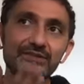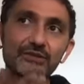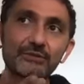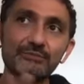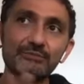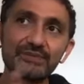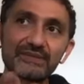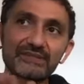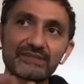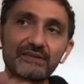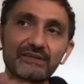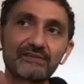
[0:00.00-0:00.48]

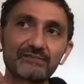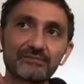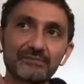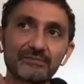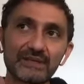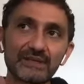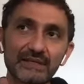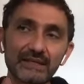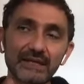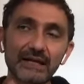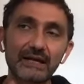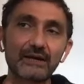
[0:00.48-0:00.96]
There is a
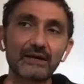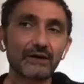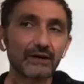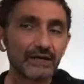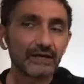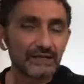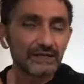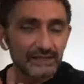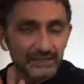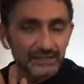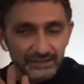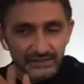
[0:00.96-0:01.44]
piece of
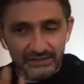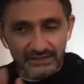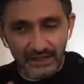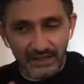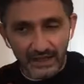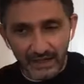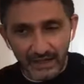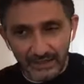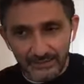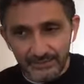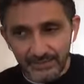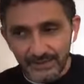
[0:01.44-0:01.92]
me
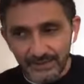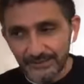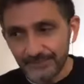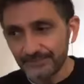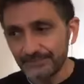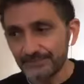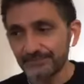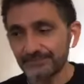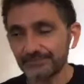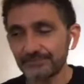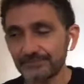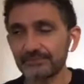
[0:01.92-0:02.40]
each
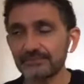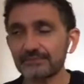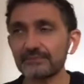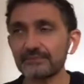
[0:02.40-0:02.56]
time,